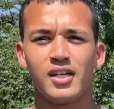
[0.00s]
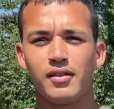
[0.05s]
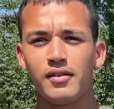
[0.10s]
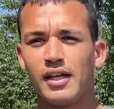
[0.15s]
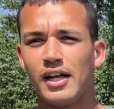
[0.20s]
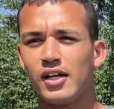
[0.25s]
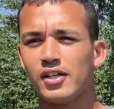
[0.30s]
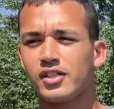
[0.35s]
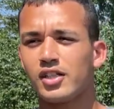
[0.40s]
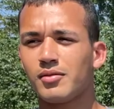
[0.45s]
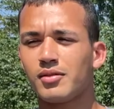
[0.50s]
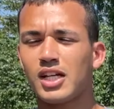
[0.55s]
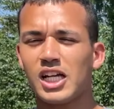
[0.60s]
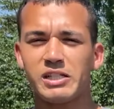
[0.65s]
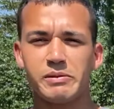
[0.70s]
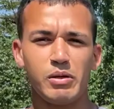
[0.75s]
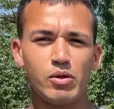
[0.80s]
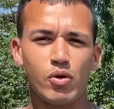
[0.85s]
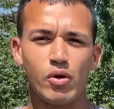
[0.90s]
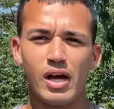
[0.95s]
There
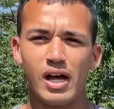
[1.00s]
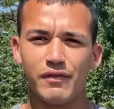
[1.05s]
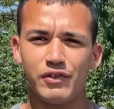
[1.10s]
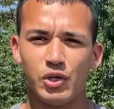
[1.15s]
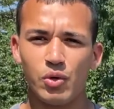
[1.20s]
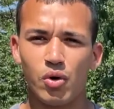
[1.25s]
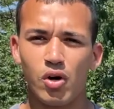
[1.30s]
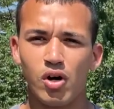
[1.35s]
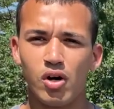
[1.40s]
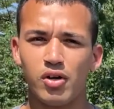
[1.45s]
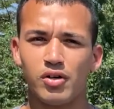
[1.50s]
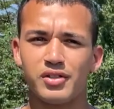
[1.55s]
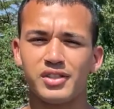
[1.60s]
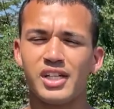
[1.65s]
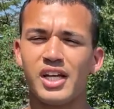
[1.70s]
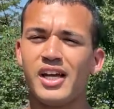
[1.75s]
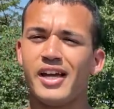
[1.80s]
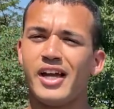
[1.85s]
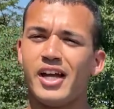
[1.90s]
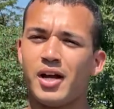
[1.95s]
sometimes we don't have U-Hauls
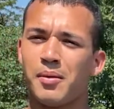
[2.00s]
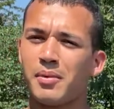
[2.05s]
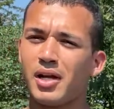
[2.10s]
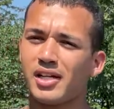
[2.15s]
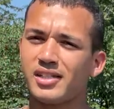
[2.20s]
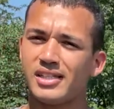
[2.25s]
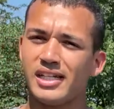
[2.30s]
and I'm not